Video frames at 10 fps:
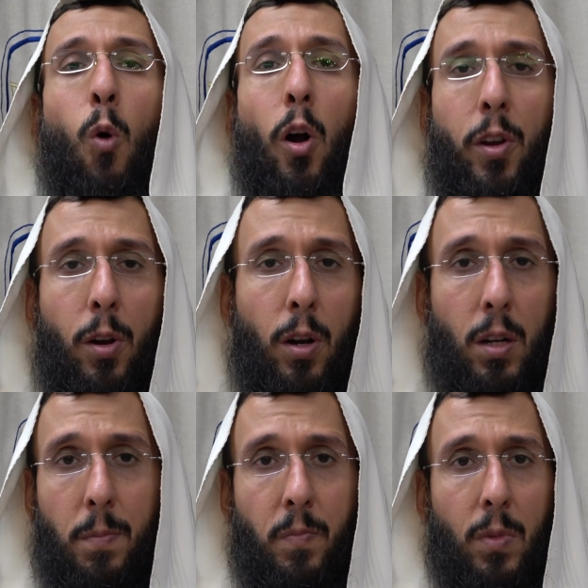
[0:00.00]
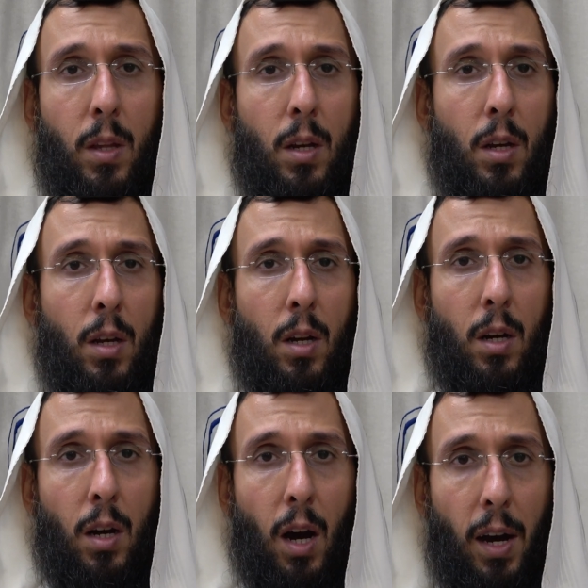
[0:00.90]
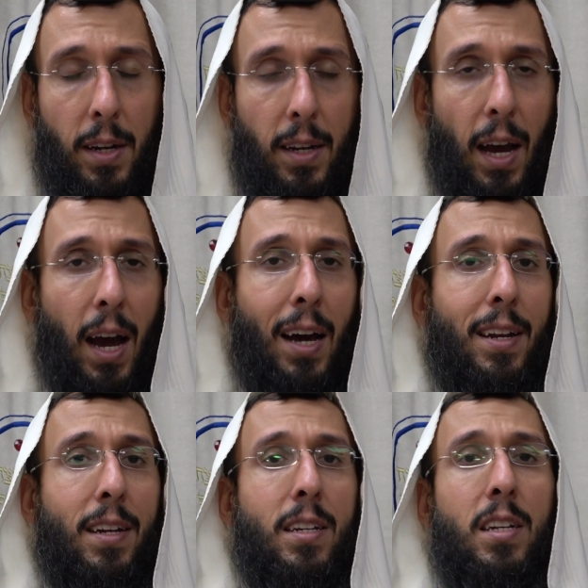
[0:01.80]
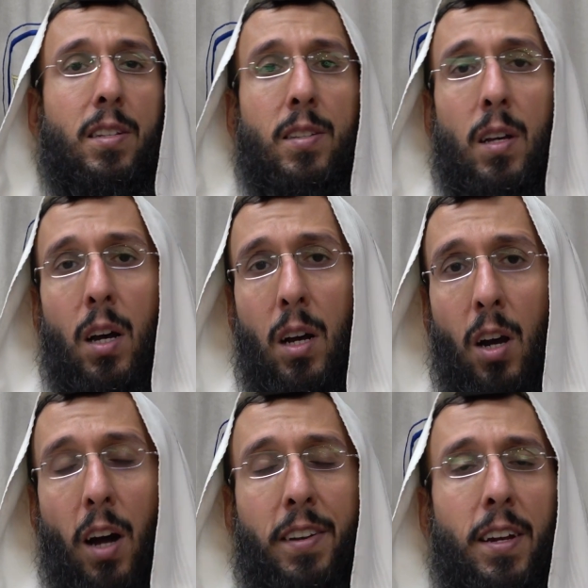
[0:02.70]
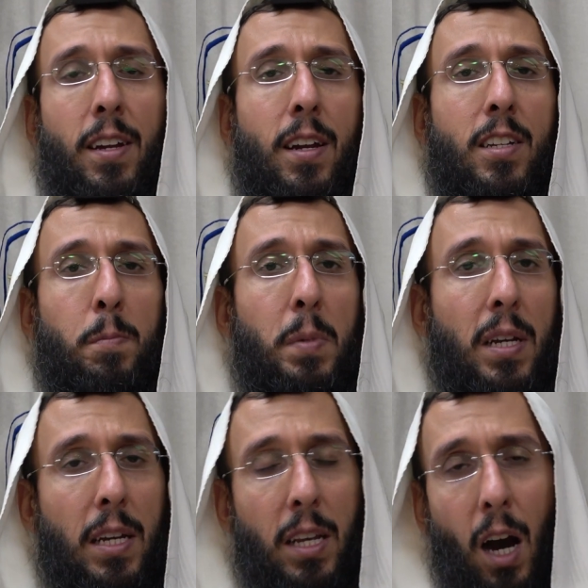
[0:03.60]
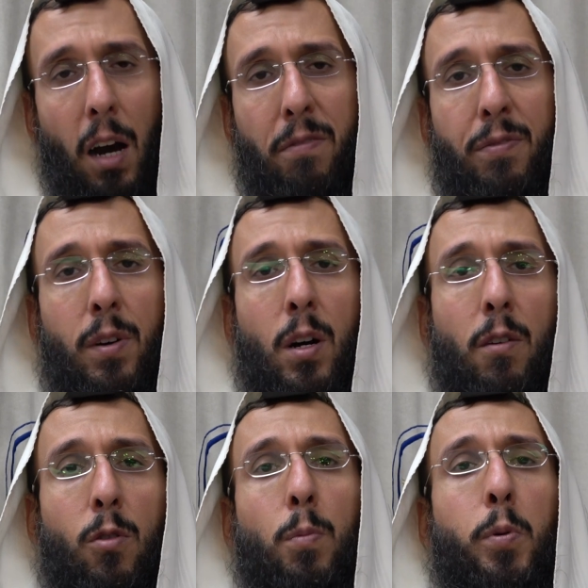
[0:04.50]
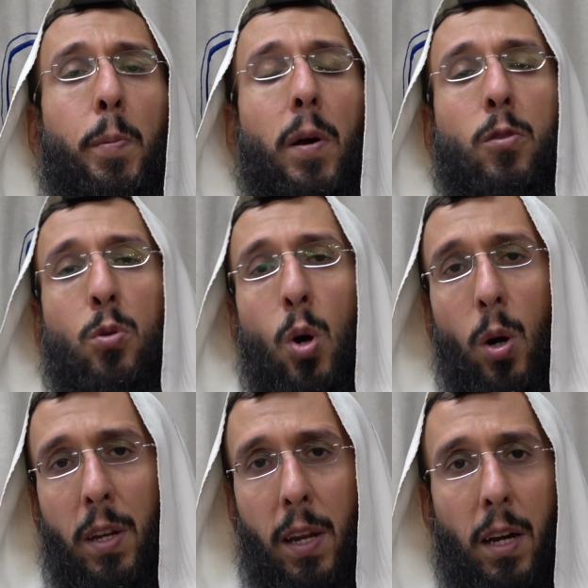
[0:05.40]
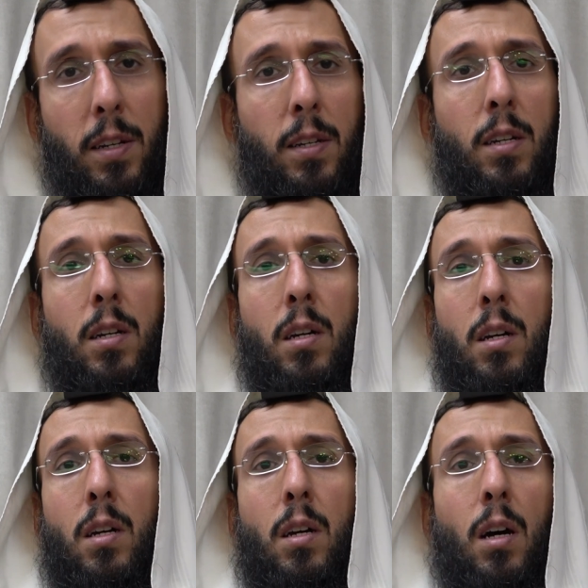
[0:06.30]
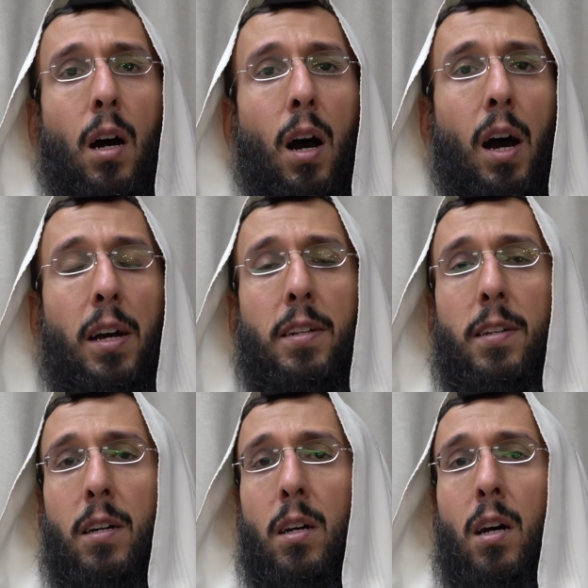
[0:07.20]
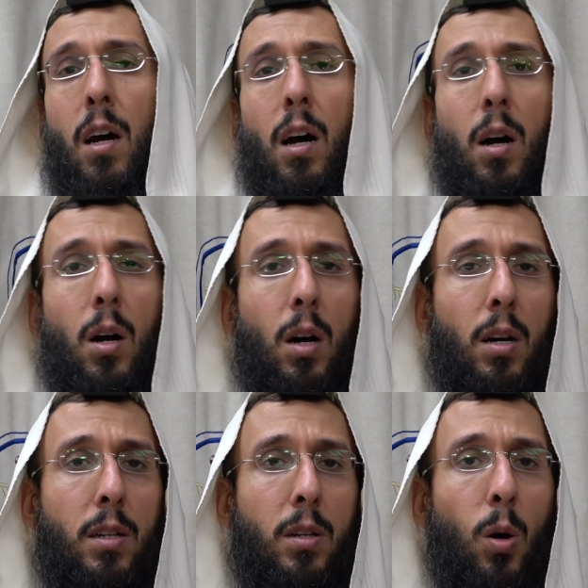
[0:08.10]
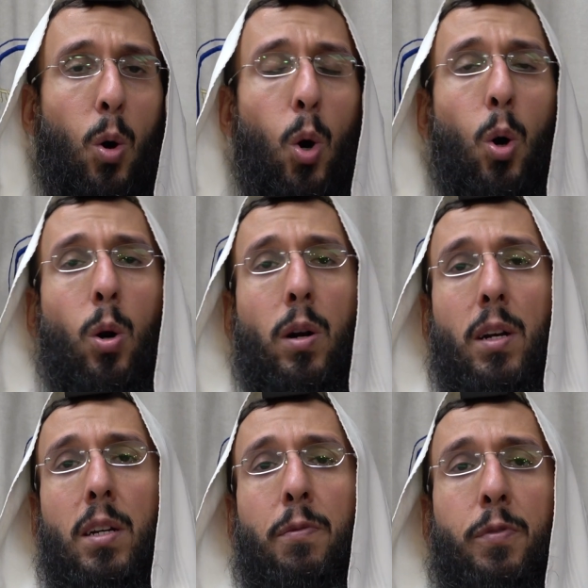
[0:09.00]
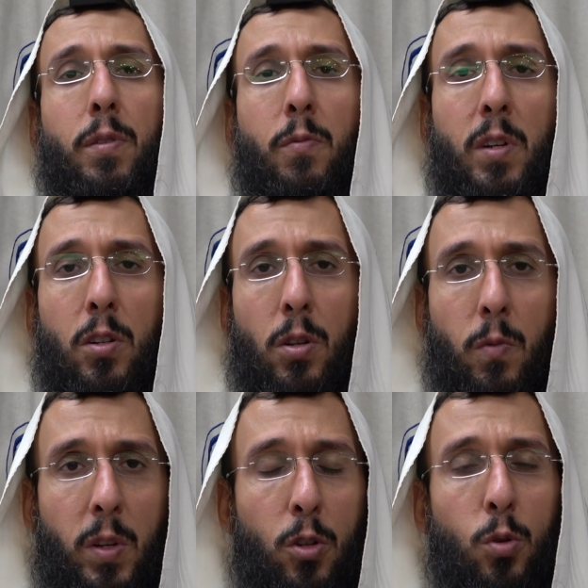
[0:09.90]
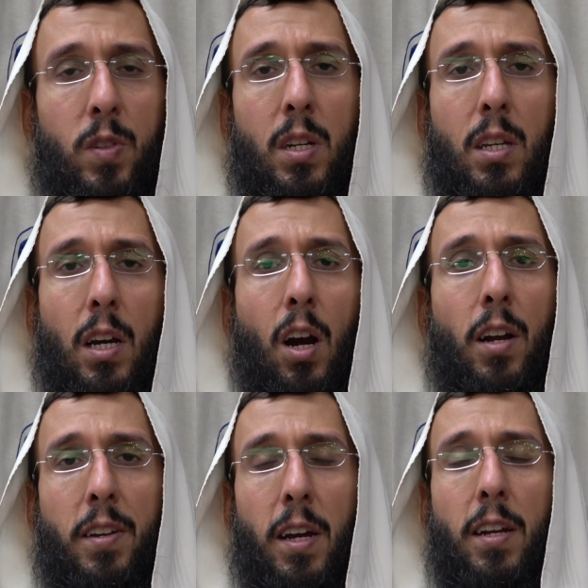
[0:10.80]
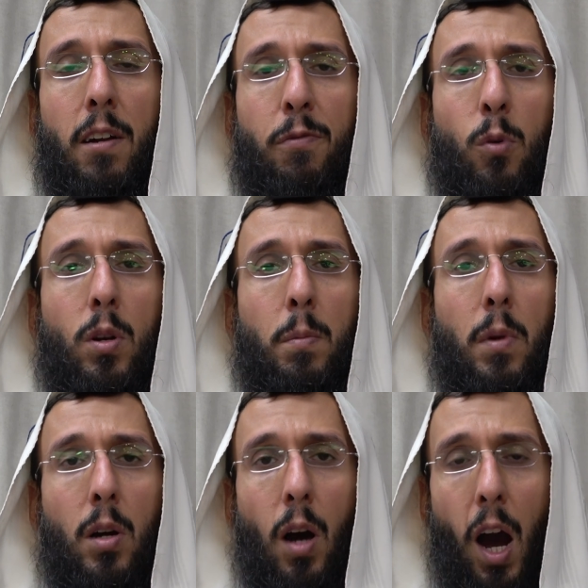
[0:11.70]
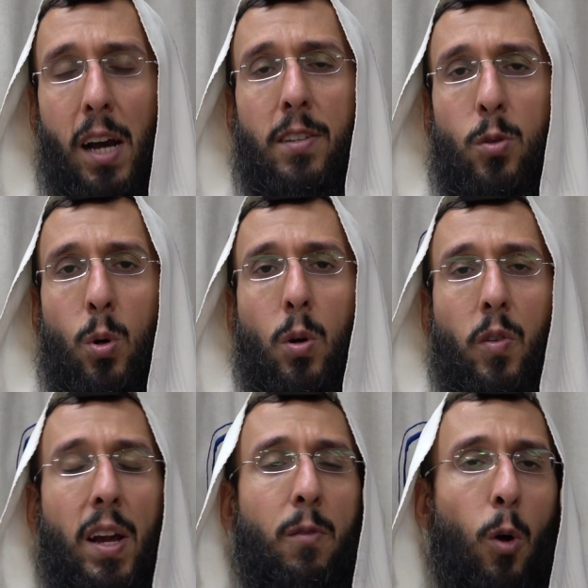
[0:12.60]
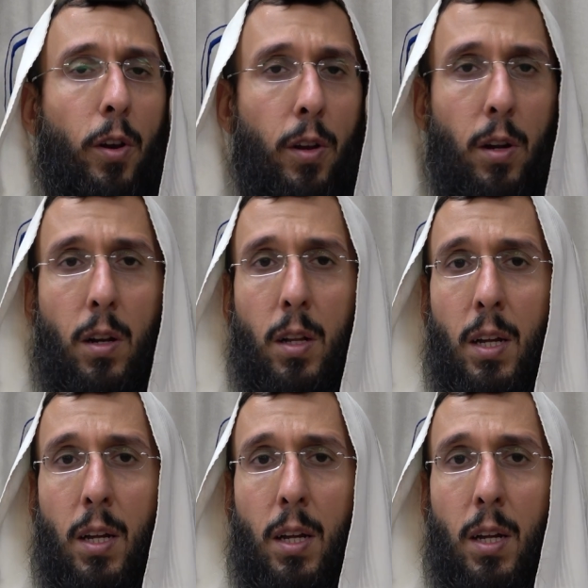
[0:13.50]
water, right? And this container is big enough for people to go in it, right? Or if we using the container for the ice or rainwater,